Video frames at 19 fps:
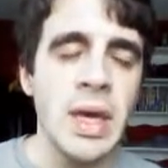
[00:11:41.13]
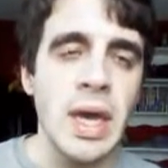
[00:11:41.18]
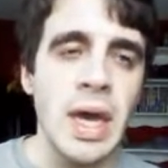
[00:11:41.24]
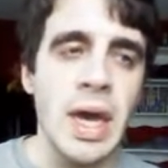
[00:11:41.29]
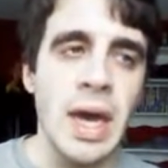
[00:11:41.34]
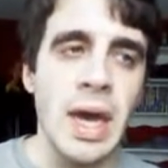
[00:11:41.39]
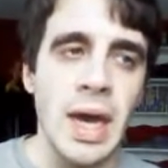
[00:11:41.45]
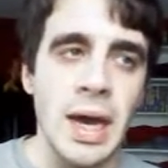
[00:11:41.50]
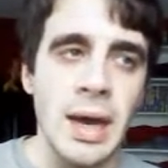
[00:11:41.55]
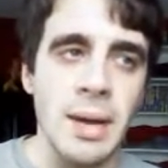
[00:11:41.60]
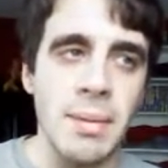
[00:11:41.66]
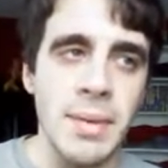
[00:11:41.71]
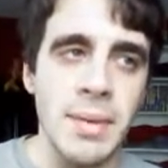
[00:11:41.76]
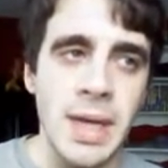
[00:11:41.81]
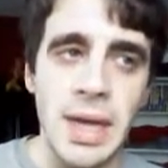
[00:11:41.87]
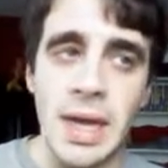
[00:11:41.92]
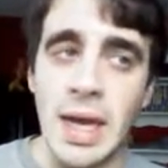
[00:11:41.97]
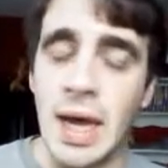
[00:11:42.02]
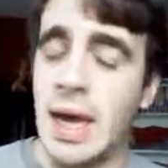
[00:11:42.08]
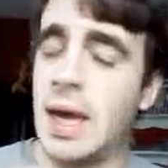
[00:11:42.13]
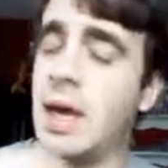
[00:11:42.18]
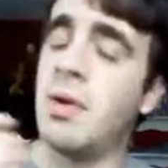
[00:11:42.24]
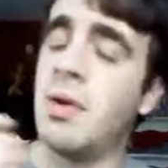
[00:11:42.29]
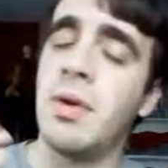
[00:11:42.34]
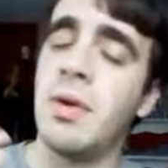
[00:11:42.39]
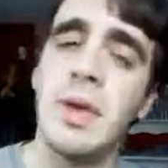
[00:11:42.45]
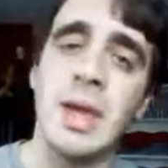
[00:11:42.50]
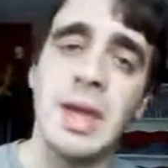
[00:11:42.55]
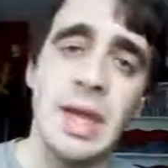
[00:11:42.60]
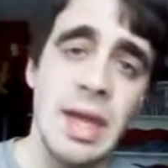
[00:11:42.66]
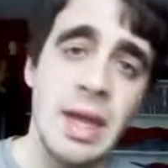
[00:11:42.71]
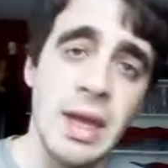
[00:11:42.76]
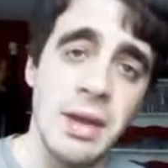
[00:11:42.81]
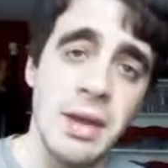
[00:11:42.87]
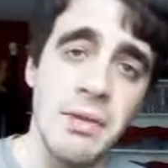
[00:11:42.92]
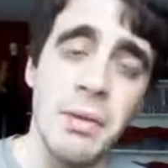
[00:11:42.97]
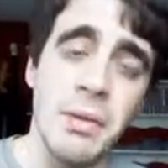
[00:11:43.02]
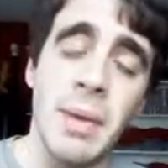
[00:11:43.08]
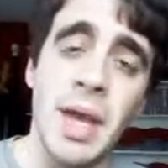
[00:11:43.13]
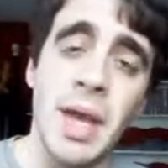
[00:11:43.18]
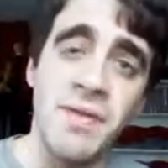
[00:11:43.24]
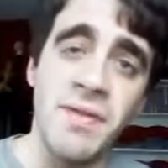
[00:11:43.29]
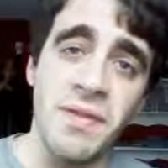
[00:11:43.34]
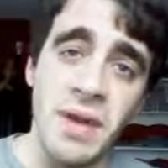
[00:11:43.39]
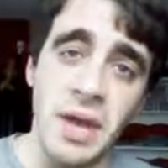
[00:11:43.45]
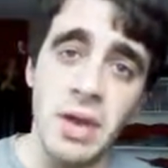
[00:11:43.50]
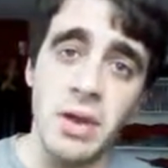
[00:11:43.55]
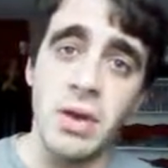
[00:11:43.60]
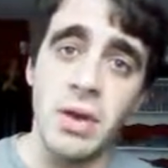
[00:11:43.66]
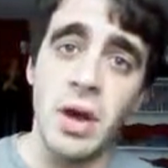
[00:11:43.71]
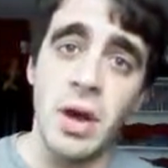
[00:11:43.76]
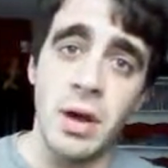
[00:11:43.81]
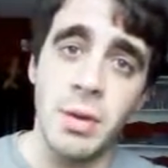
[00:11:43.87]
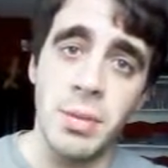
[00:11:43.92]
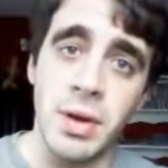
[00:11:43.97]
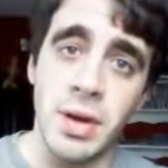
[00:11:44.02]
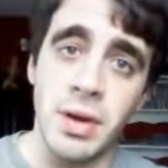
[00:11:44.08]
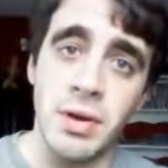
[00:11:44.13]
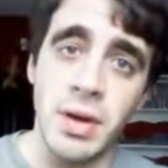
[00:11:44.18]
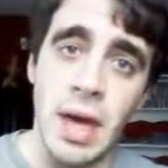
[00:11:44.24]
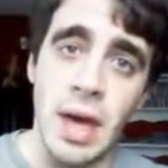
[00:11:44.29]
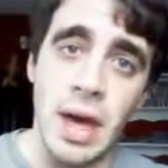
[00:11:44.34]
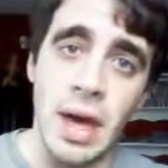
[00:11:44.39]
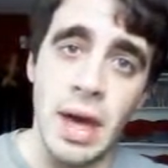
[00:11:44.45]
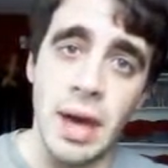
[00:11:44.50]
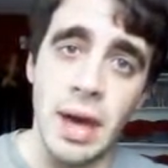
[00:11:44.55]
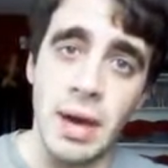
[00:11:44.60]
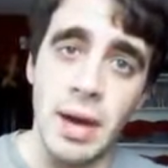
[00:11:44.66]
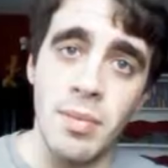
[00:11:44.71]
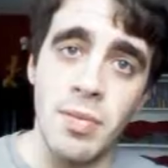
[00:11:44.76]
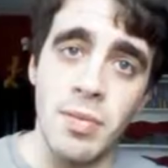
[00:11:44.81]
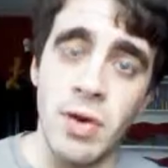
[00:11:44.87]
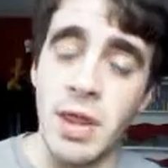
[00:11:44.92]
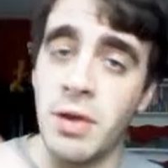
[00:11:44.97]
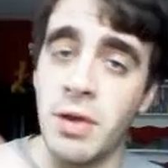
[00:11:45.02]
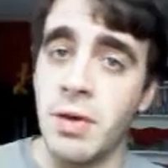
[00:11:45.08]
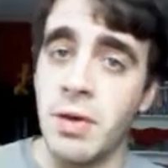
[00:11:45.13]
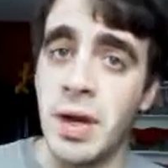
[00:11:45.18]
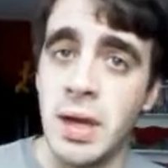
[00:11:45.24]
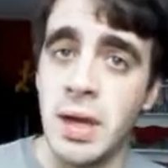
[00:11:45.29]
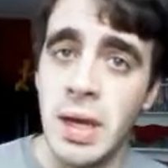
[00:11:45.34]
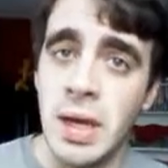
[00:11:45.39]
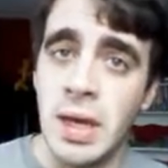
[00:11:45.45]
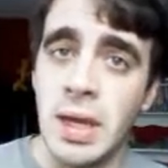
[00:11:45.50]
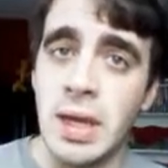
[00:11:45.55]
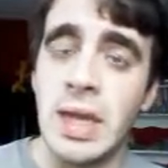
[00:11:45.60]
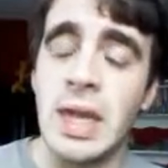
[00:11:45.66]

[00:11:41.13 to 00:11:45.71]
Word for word: Um, and I always like to hear from my fellow comic book uh, brethren, the